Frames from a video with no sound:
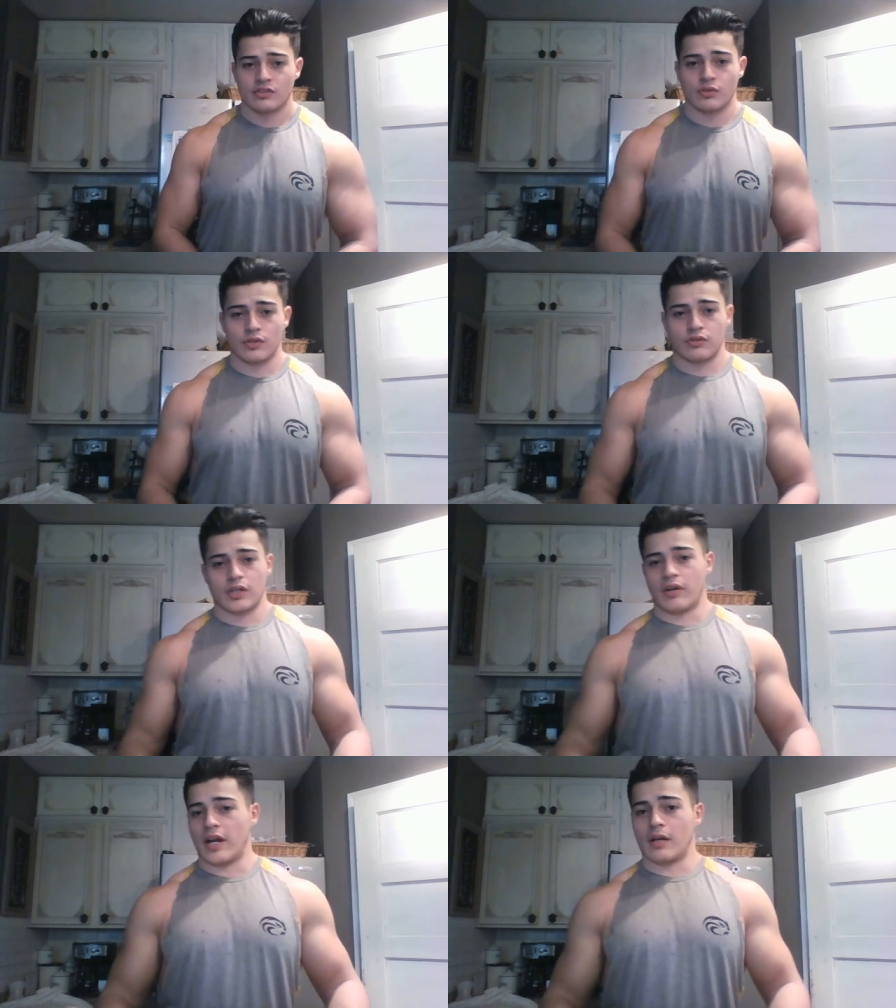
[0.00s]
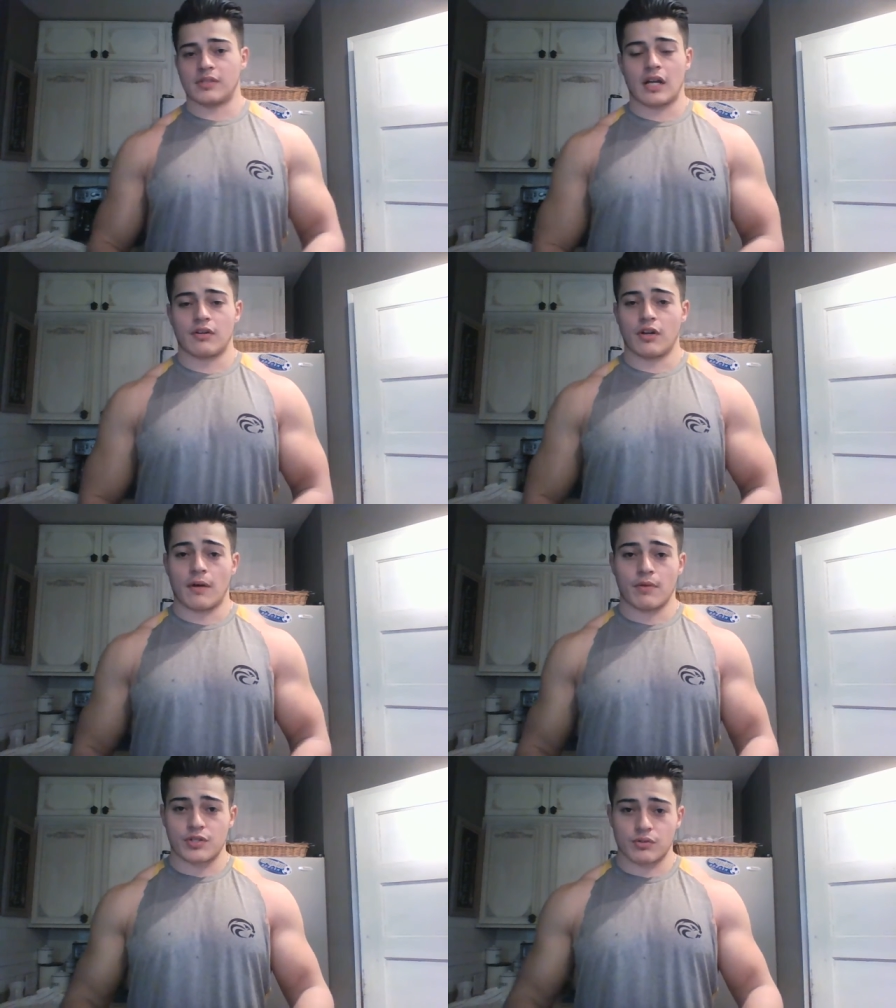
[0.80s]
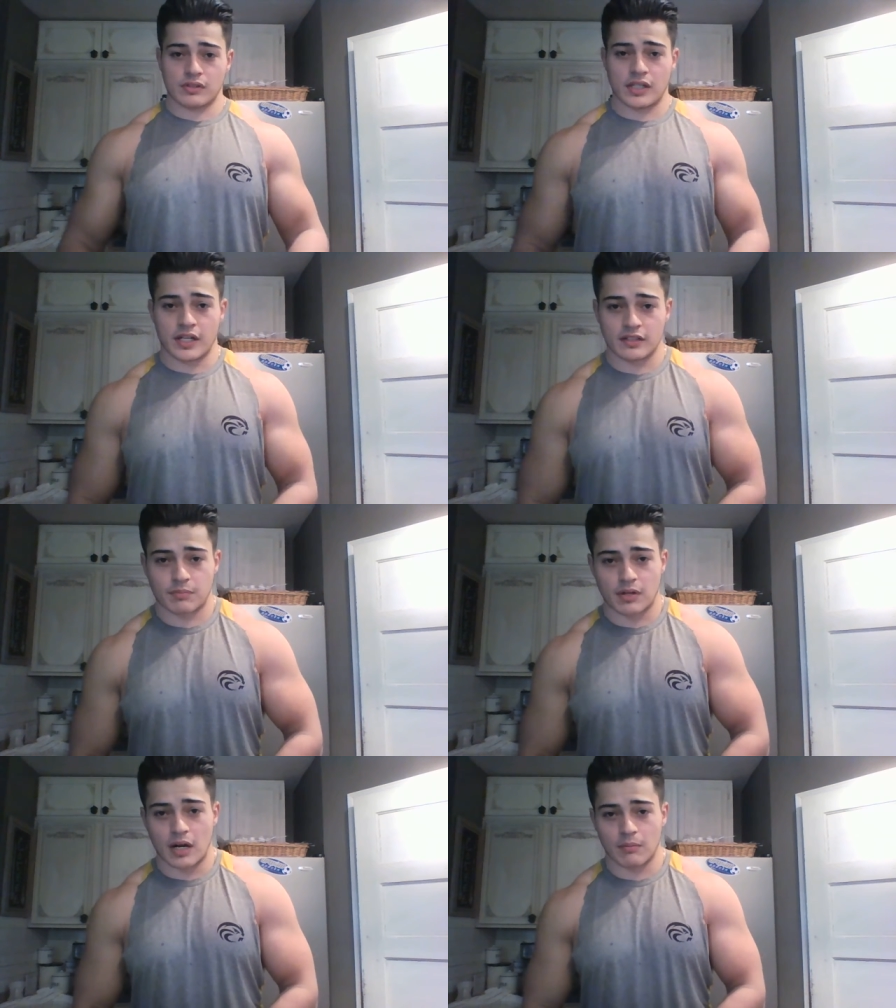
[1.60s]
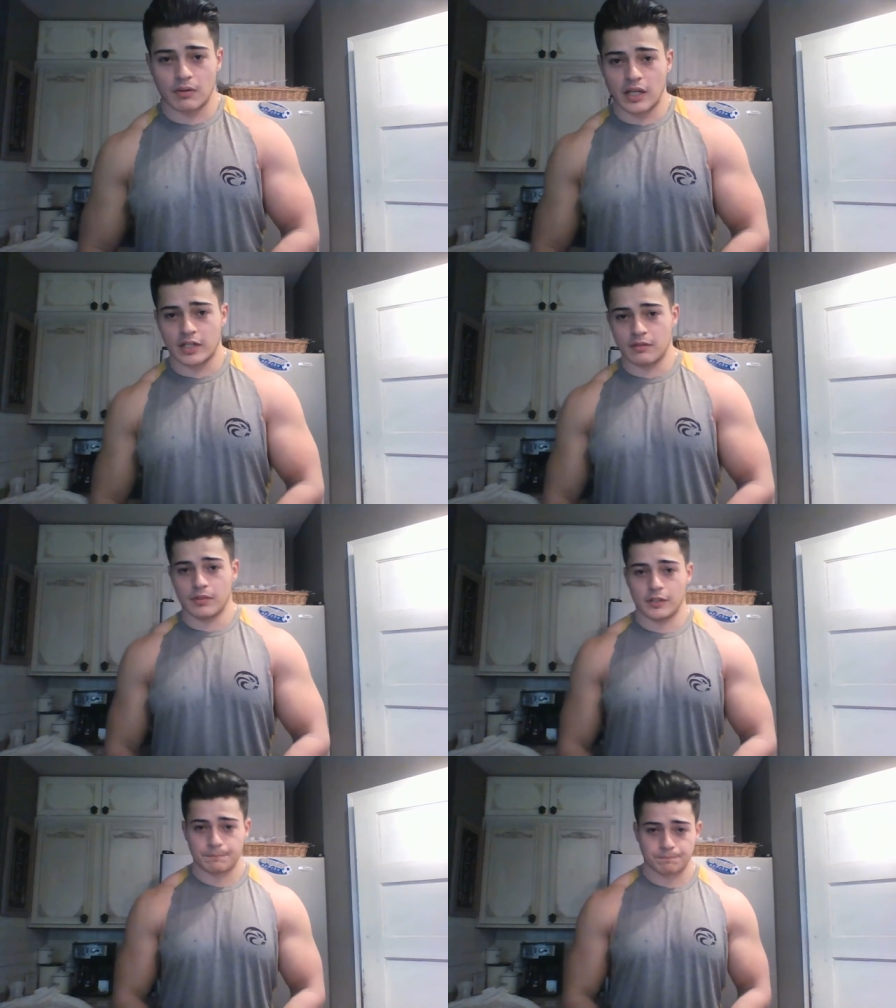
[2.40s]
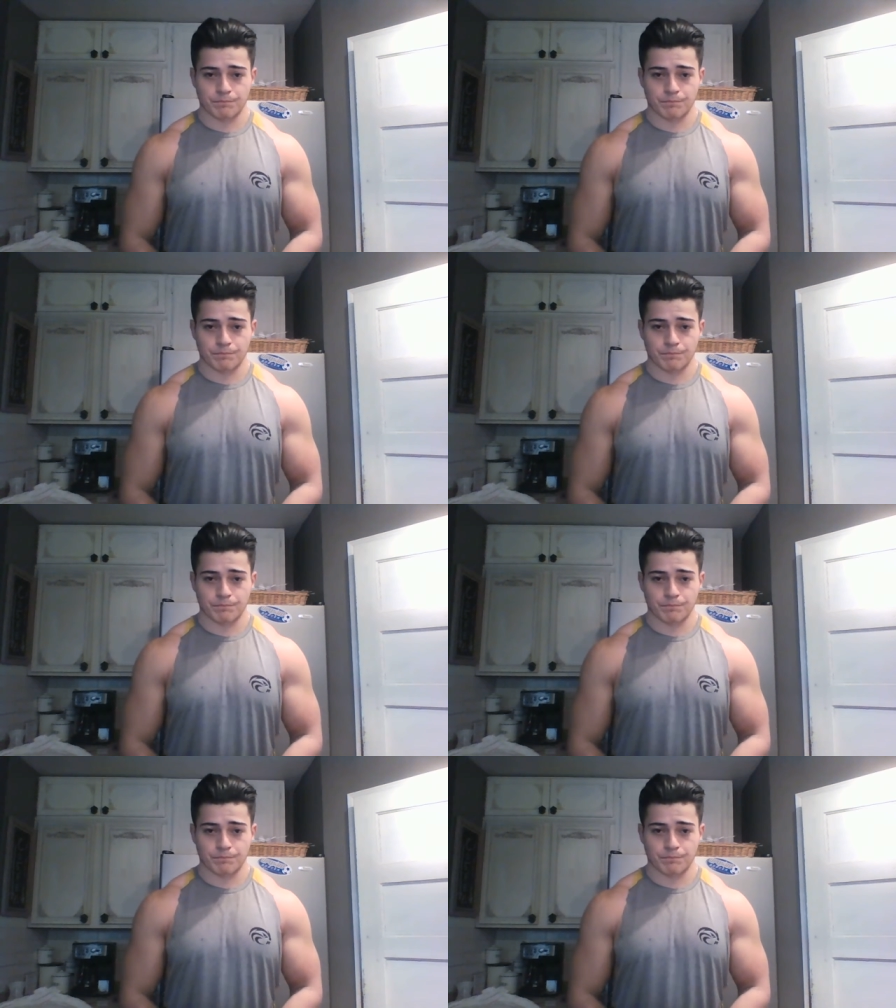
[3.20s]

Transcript: 2 to 3 grams. I don't know how much was in it. It's a prop blend, but